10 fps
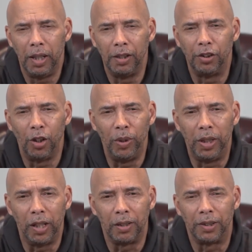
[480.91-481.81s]
And so we
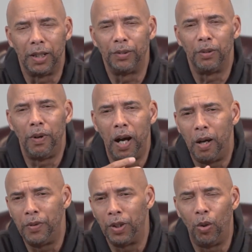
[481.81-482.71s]
get ourselves
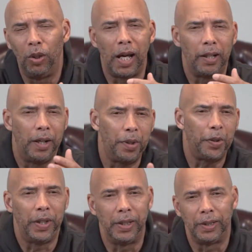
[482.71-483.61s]
involved in a whole lot of other
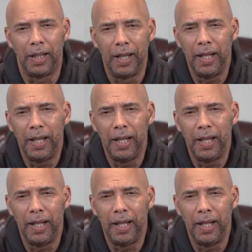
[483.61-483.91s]
things